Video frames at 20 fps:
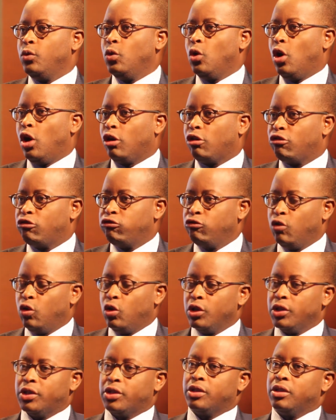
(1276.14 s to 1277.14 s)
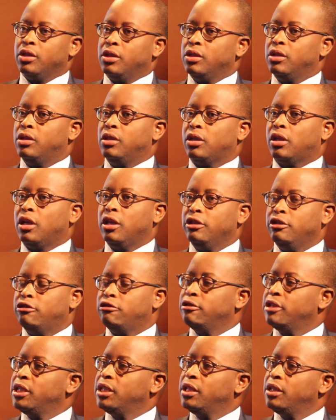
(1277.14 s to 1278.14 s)
across the
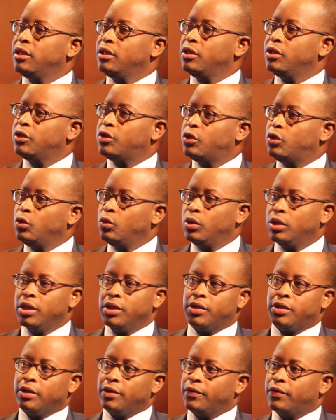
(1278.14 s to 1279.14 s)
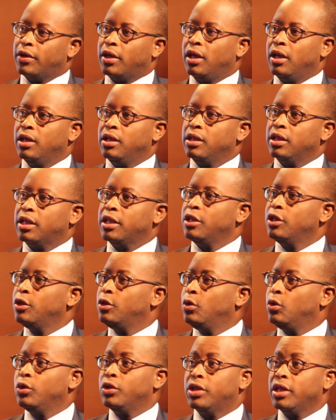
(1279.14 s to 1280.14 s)
country, students of color can
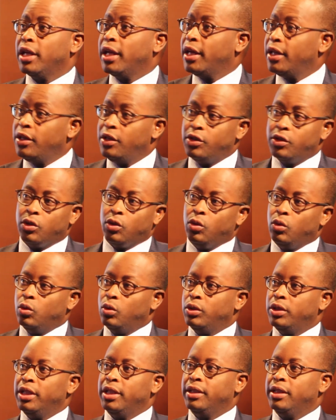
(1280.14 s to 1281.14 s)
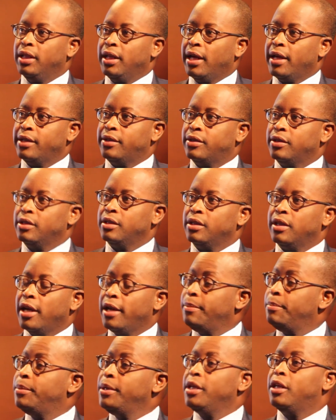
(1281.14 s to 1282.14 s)
go to any school they'd like to and
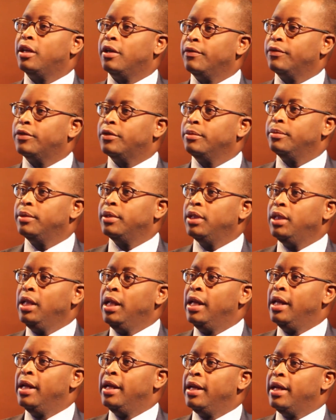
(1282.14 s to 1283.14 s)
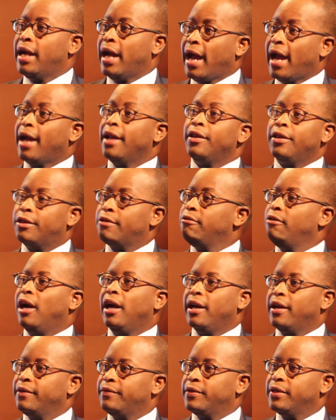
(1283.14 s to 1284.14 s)
be comfortable and
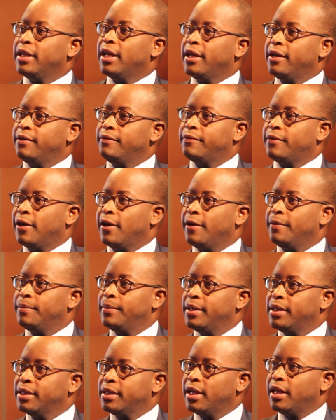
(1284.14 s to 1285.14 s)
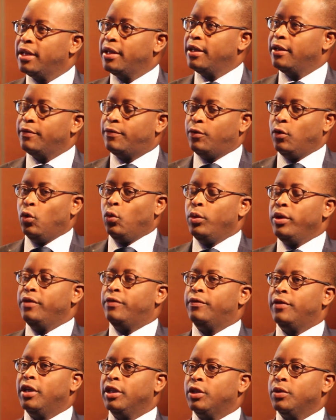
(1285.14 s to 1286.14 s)
thrive in that environment. And therefore, we
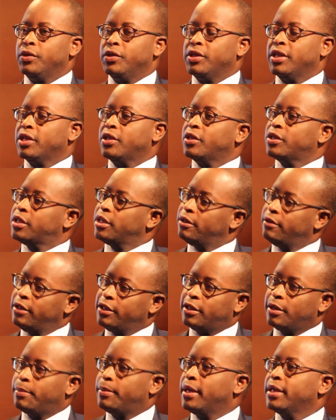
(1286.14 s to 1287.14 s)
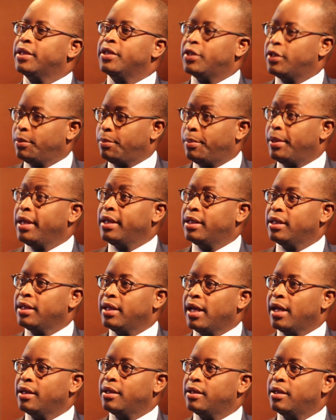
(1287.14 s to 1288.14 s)
felt it was necessary to participate in
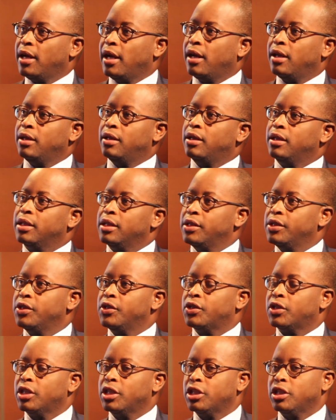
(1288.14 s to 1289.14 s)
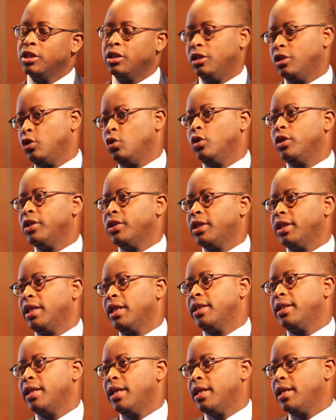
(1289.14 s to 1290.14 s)
that dialogue and discussion in order to get
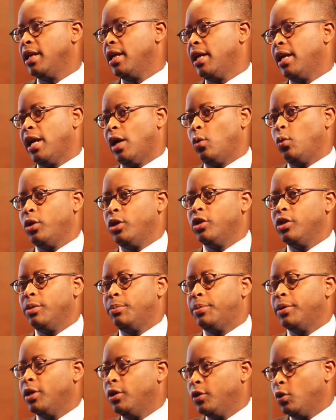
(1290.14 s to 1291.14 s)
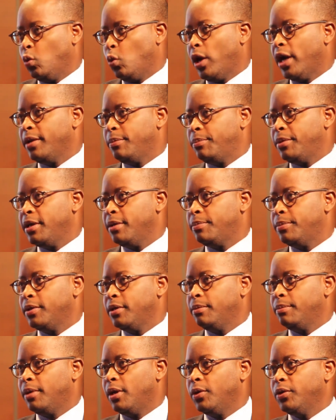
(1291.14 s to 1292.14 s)
that. And we're going to put out a white paper
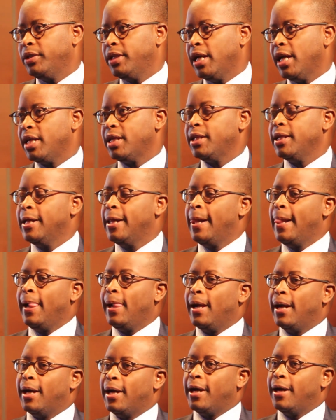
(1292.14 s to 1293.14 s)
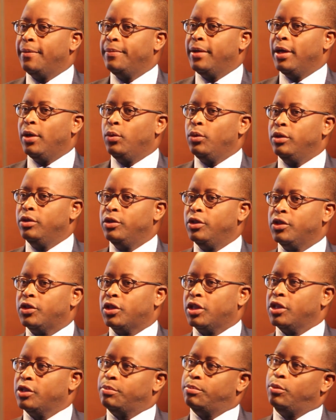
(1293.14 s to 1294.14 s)
about that that will
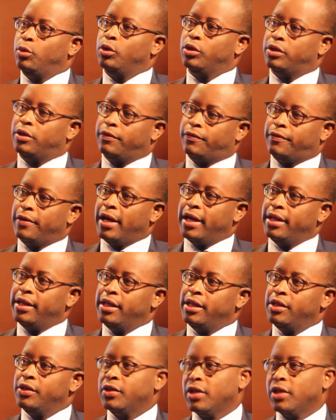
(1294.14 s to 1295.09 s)
discuss both the findings